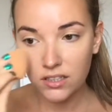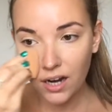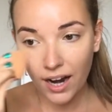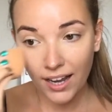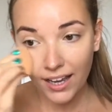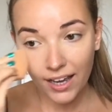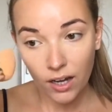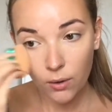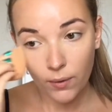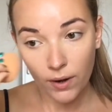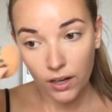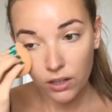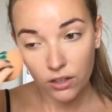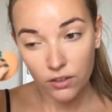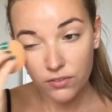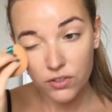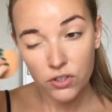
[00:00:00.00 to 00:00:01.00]
get quite a
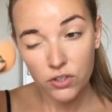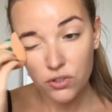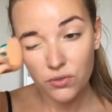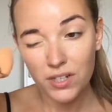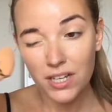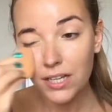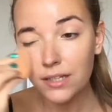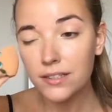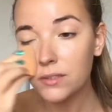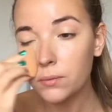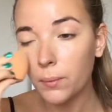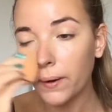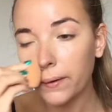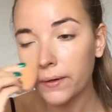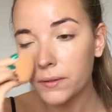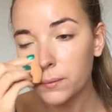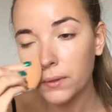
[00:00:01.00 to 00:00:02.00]
lot of streaks,
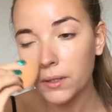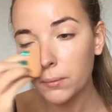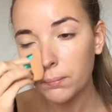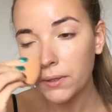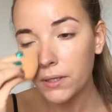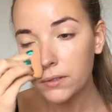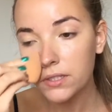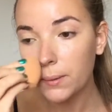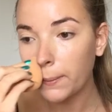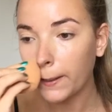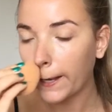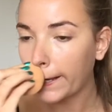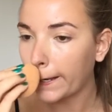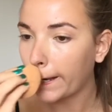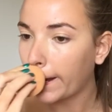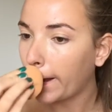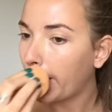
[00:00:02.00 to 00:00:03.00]
whereas with the beauty
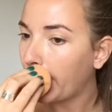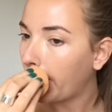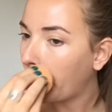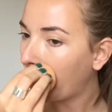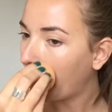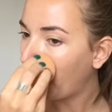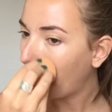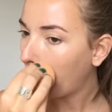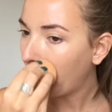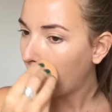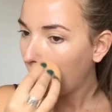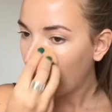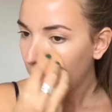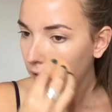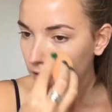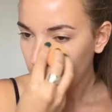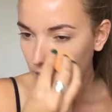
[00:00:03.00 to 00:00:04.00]
blender
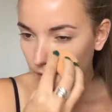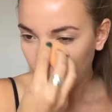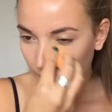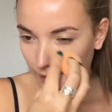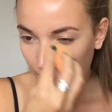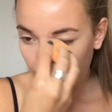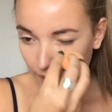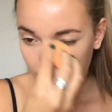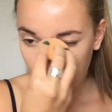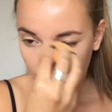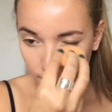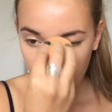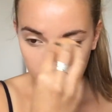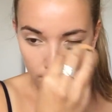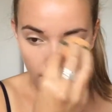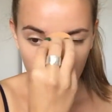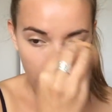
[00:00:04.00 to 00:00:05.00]
you don't get any of
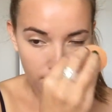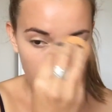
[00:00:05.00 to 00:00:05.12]
that.